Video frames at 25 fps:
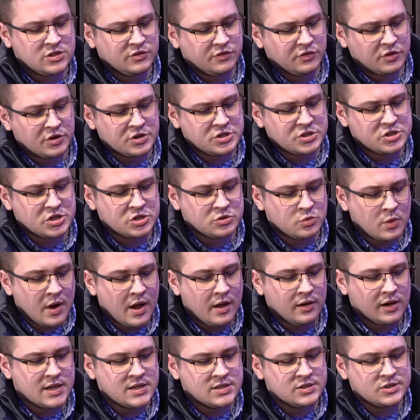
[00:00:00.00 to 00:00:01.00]
for us as
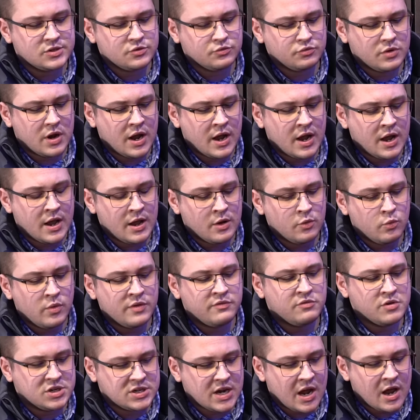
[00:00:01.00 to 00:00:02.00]
well is with
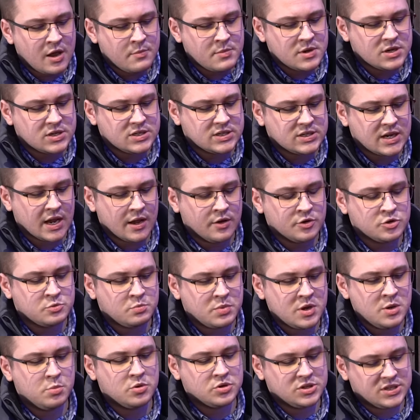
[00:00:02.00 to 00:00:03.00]
retirement sales,
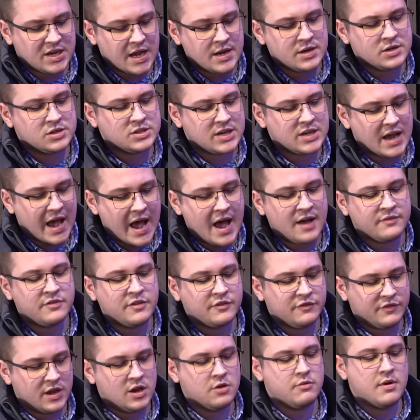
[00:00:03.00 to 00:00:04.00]
people tend to have a
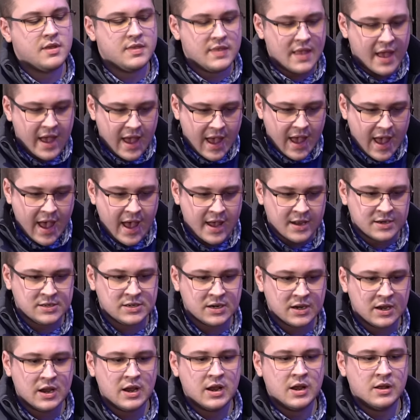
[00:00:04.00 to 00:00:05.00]
figure in their head
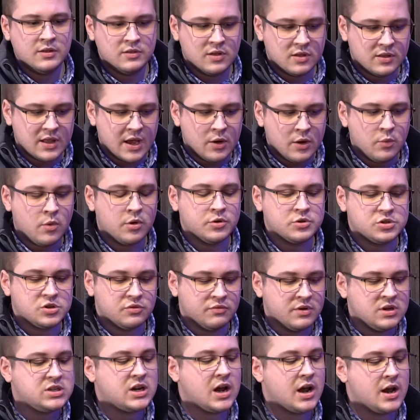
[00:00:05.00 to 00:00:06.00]
that they want to
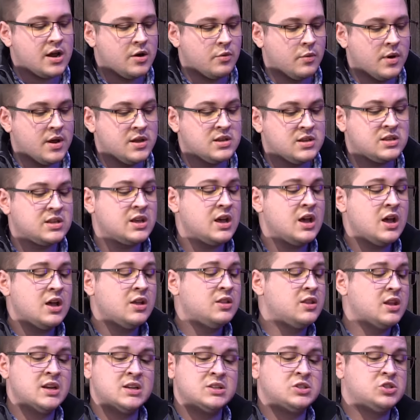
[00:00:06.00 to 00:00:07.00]
retire with
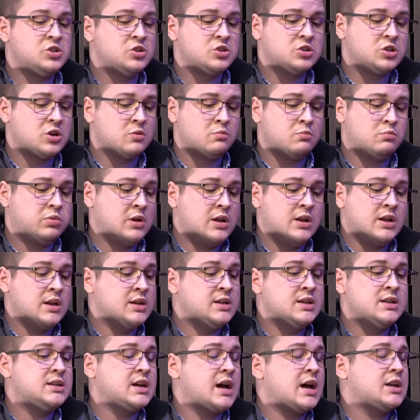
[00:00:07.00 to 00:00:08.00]
that is just completely
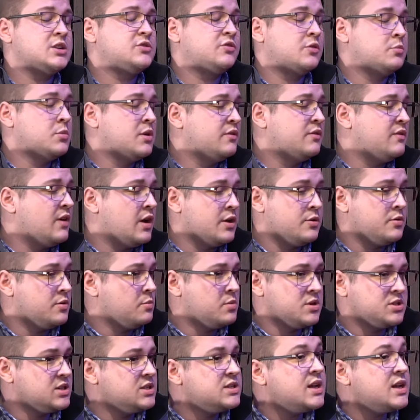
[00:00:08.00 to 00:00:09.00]
detached from the value of the business